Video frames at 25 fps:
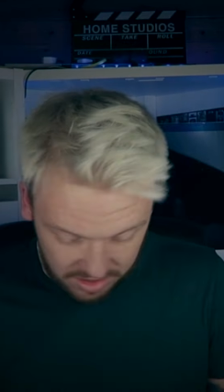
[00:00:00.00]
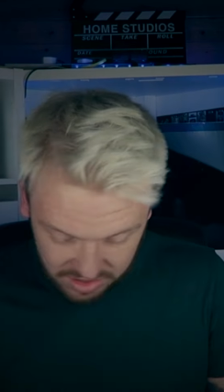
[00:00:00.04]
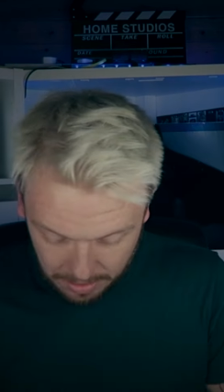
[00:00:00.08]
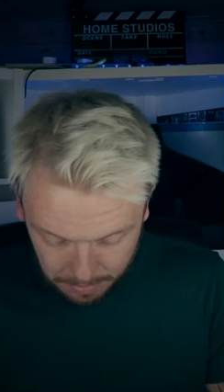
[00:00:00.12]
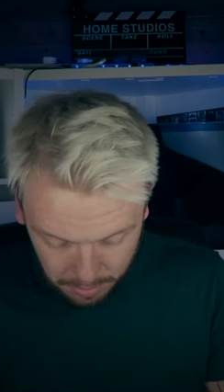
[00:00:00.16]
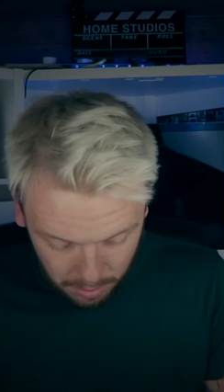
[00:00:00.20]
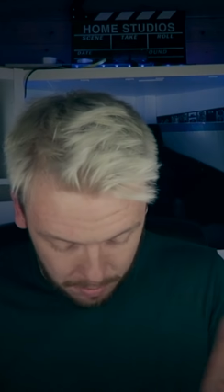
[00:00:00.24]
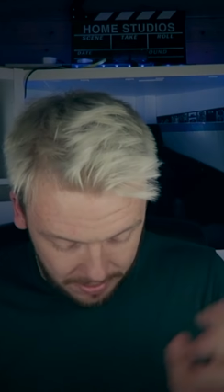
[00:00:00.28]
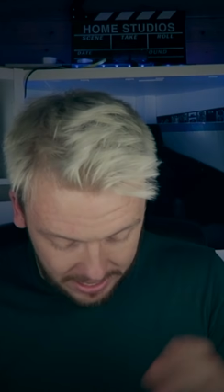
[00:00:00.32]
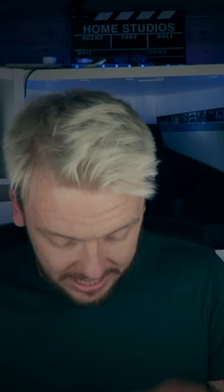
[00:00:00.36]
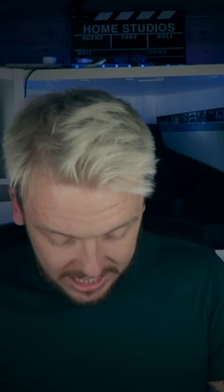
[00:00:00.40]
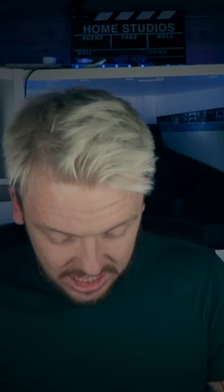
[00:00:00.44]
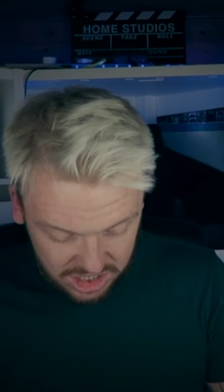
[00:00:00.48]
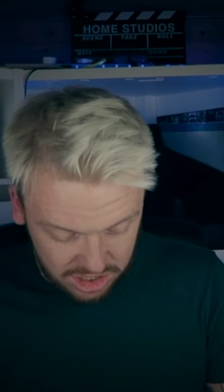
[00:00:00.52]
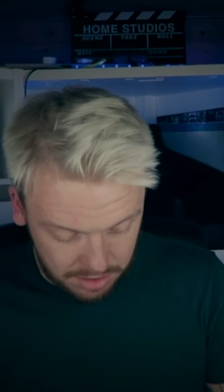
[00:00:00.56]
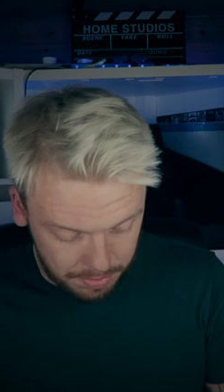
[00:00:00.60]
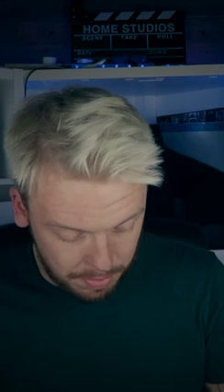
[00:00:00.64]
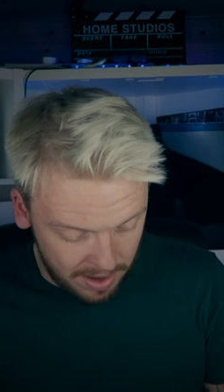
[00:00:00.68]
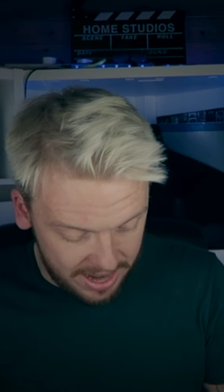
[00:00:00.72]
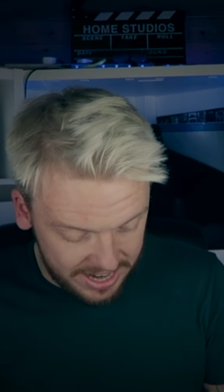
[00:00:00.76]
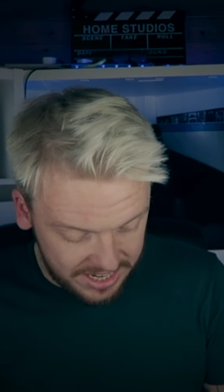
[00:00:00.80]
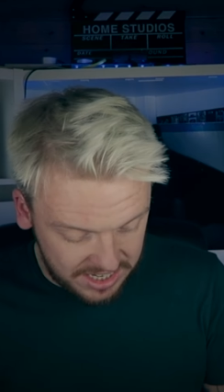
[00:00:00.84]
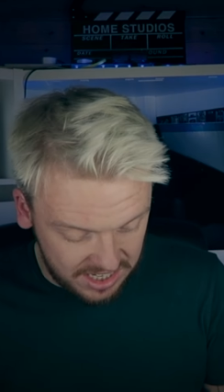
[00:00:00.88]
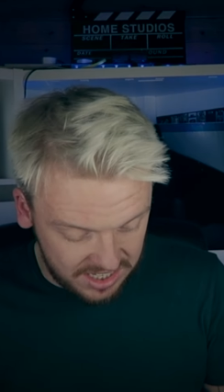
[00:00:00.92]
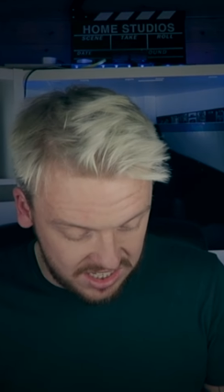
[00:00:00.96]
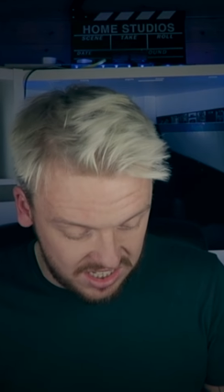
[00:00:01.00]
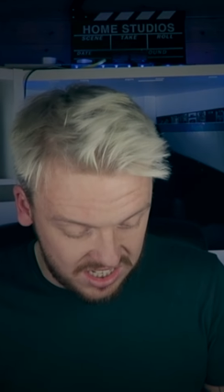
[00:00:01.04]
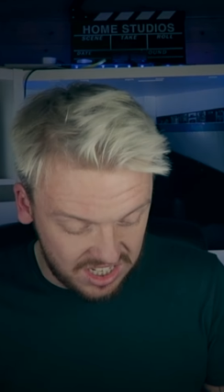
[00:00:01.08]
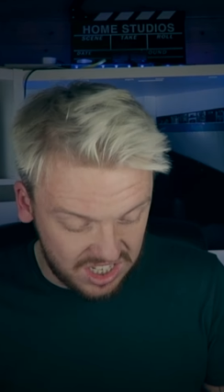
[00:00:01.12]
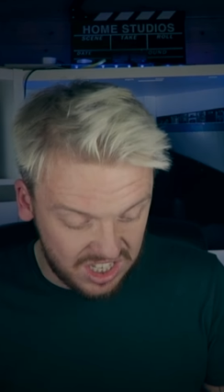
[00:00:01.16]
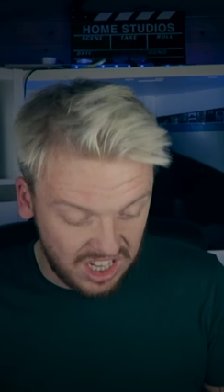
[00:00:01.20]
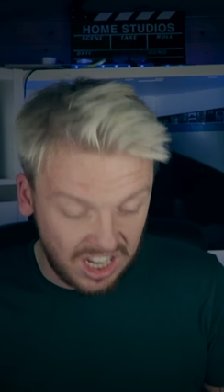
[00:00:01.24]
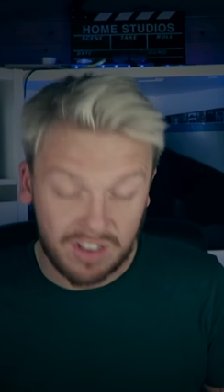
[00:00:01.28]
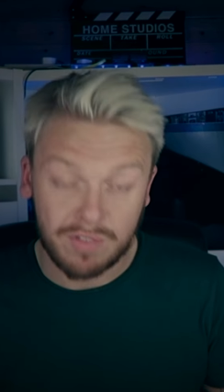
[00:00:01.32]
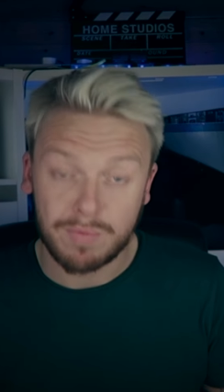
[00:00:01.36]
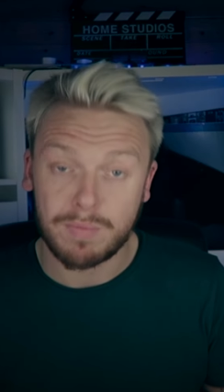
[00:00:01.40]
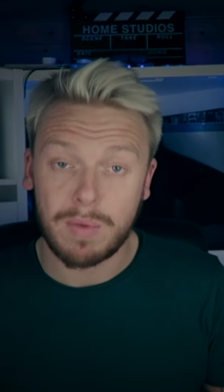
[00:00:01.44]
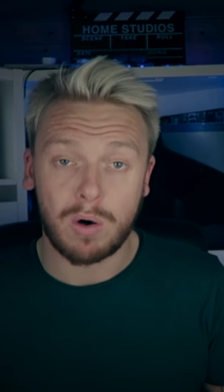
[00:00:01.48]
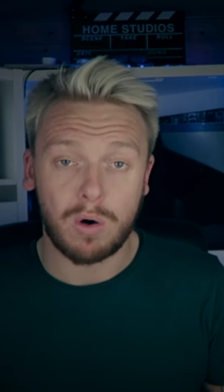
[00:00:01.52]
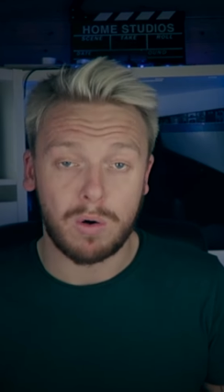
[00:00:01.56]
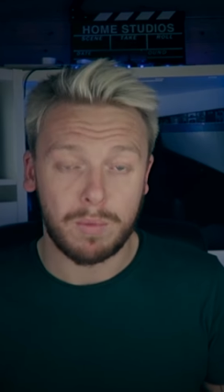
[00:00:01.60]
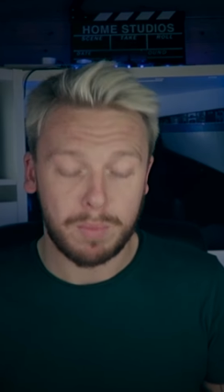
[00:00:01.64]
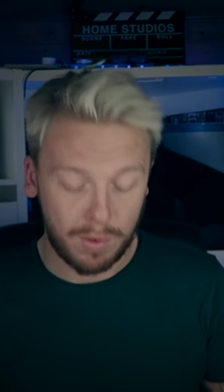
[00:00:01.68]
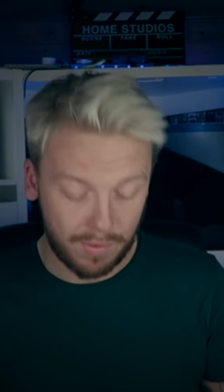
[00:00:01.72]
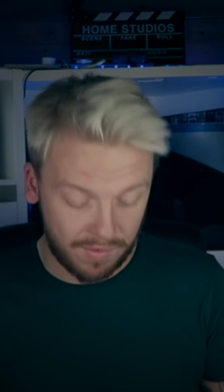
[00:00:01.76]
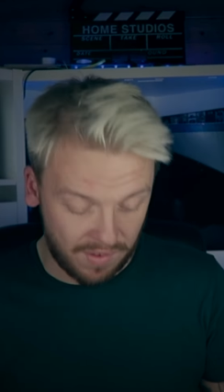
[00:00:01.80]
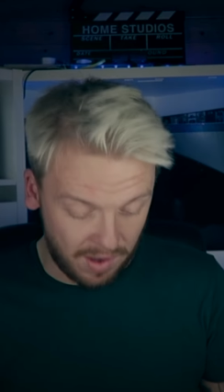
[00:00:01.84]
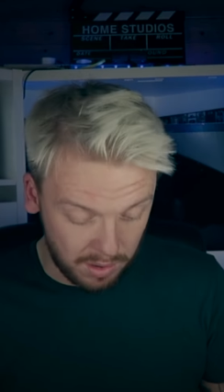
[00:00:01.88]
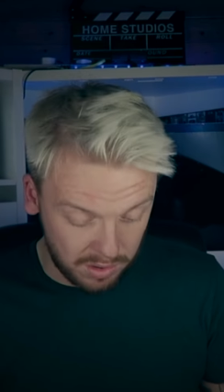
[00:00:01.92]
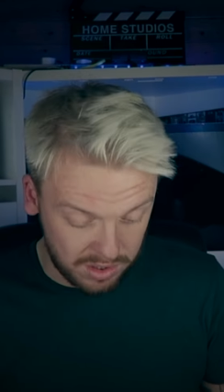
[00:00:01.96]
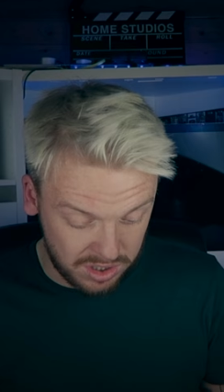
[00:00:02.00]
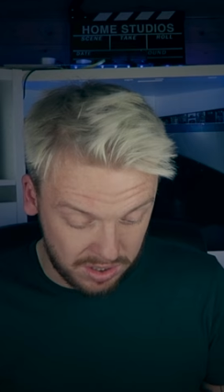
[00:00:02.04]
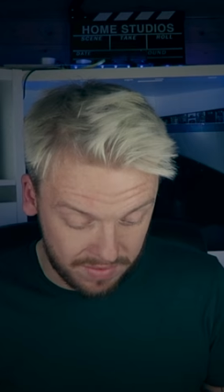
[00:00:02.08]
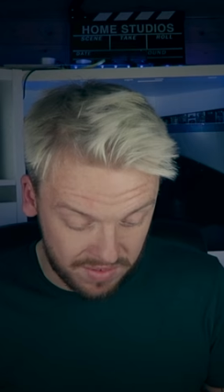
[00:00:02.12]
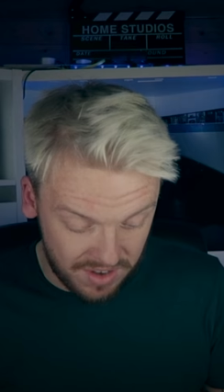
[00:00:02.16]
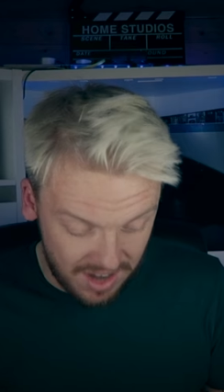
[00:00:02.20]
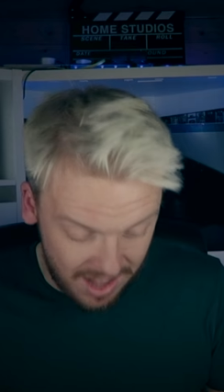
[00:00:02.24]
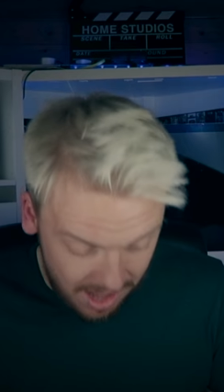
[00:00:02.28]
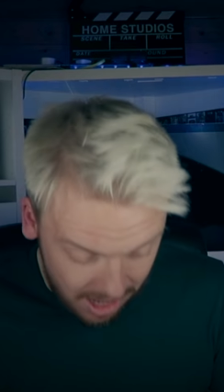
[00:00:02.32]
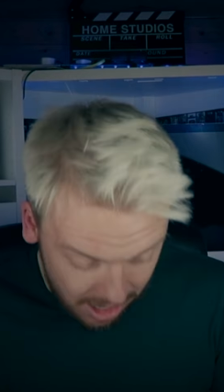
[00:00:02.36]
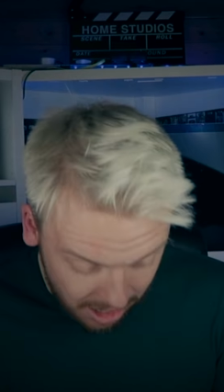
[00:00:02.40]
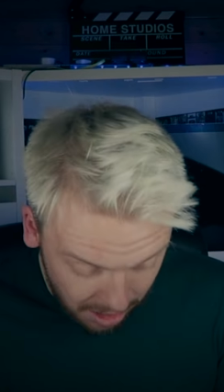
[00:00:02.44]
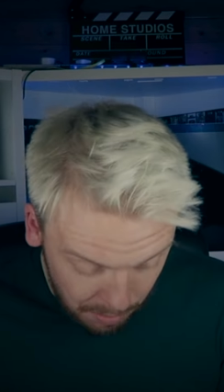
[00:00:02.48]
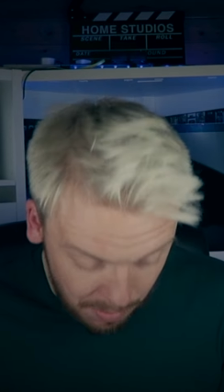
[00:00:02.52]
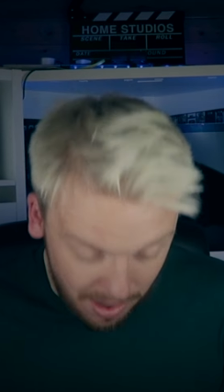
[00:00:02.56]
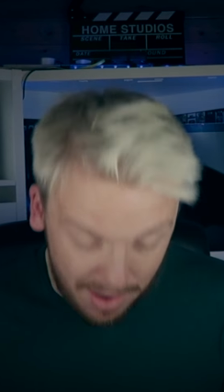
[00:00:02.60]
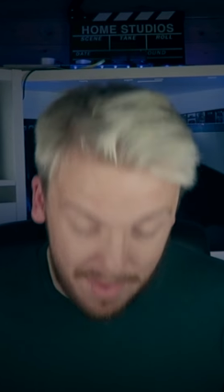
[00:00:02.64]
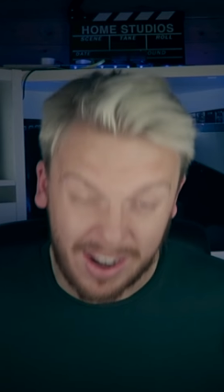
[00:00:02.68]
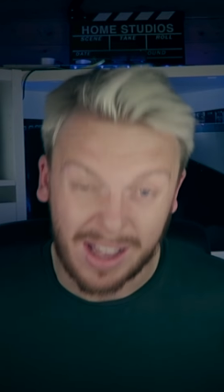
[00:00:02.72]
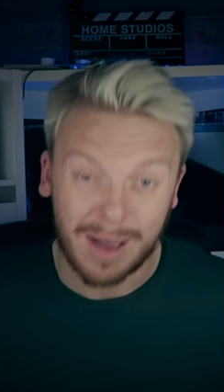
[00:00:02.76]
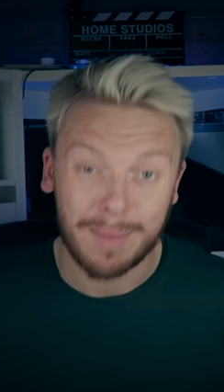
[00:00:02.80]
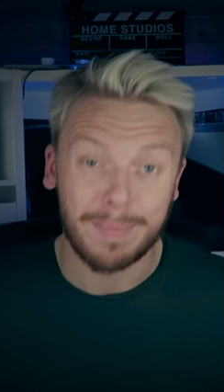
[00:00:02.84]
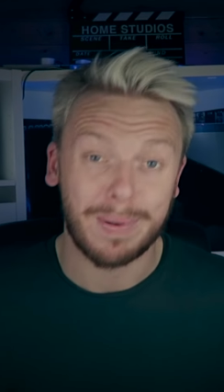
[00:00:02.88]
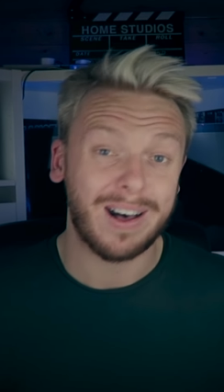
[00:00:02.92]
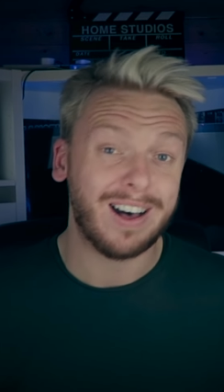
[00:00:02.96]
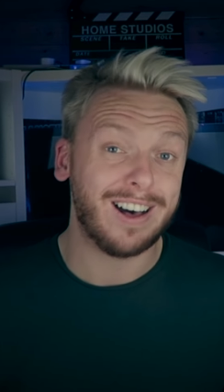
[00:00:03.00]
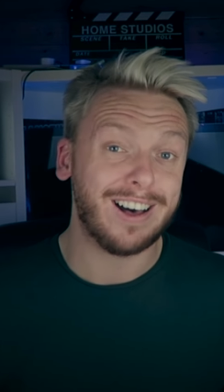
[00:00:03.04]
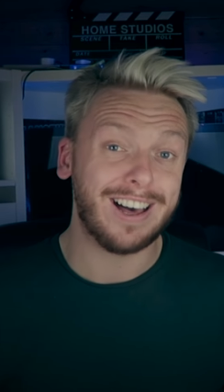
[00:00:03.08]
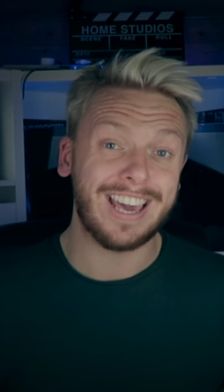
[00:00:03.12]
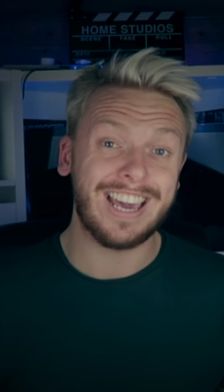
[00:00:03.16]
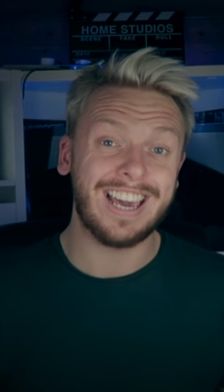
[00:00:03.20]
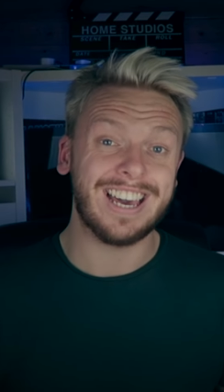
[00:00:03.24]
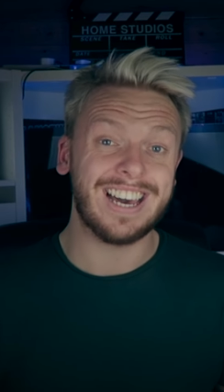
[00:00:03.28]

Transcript: A double page spread consisting of multiple photos of Nala wearing a party